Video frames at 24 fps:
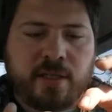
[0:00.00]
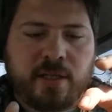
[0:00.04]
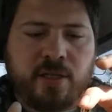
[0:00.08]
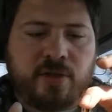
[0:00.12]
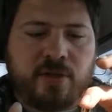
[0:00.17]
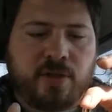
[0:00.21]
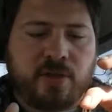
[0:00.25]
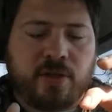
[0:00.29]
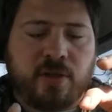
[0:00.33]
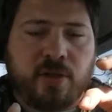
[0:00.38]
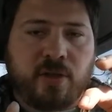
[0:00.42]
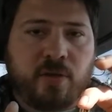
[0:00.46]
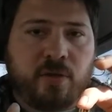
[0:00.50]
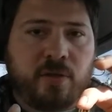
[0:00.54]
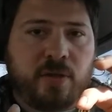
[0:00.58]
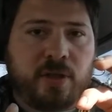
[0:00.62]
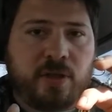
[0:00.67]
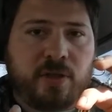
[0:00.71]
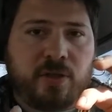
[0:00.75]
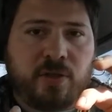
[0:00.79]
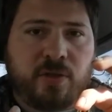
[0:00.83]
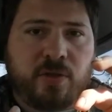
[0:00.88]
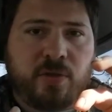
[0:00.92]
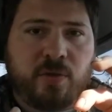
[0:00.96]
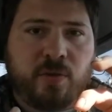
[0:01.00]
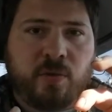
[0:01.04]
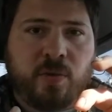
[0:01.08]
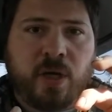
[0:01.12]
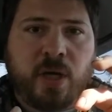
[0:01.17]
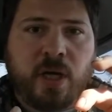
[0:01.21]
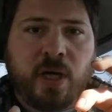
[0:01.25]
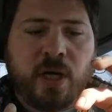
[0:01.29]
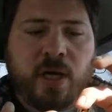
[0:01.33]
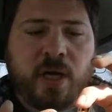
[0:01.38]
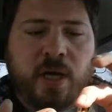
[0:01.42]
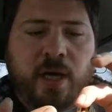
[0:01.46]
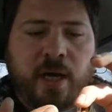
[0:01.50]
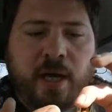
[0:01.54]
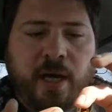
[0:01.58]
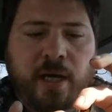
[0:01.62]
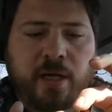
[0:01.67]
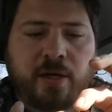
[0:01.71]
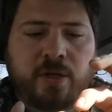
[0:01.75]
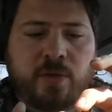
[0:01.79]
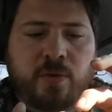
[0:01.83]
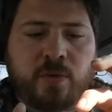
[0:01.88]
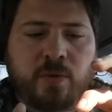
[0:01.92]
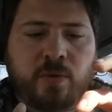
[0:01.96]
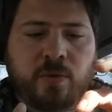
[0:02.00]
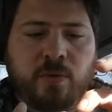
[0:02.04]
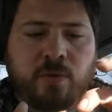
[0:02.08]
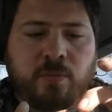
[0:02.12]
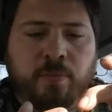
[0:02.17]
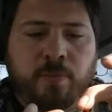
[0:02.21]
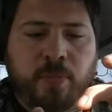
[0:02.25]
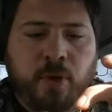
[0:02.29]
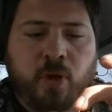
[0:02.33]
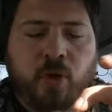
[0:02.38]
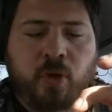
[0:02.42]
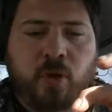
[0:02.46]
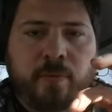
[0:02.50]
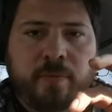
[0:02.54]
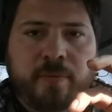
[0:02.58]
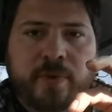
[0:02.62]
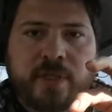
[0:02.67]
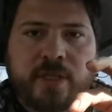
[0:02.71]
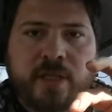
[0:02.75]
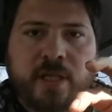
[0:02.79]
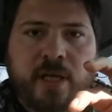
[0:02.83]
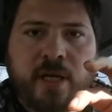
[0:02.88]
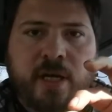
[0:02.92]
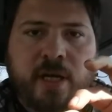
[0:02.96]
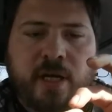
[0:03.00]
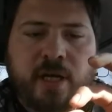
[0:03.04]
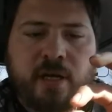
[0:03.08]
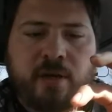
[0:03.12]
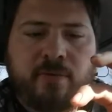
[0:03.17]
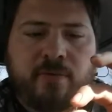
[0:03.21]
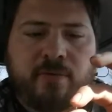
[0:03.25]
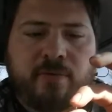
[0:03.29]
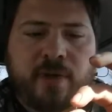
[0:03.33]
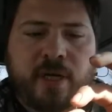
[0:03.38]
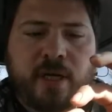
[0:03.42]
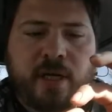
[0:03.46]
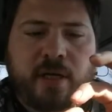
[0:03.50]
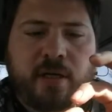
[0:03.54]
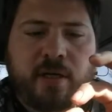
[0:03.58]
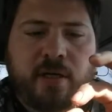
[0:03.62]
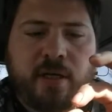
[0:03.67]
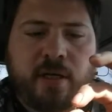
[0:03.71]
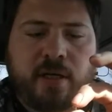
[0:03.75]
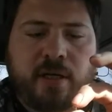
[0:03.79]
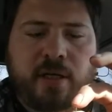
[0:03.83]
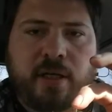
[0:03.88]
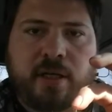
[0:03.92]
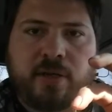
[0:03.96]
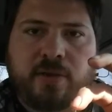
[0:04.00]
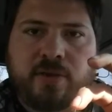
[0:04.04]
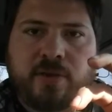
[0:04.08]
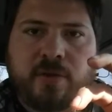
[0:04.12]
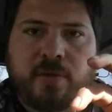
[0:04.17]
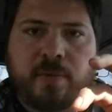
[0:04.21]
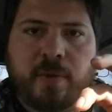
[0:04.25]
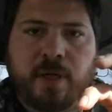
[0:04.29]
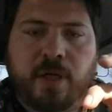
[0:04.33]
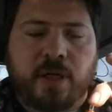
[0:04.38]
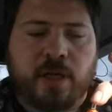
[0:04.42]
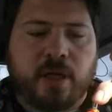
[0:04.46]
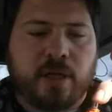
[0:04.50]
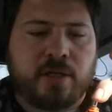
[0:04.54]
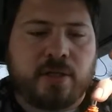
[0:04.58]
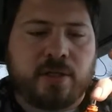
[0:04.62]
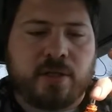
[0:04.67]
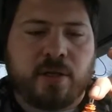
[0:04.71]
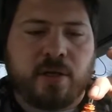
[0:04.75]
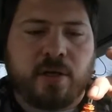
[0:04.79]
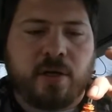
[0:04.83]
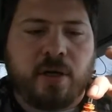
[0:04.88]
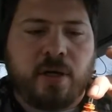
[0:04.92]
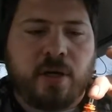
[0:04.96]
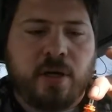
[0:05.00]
These are the only two actual bulbs that I could find on the instrument cluster.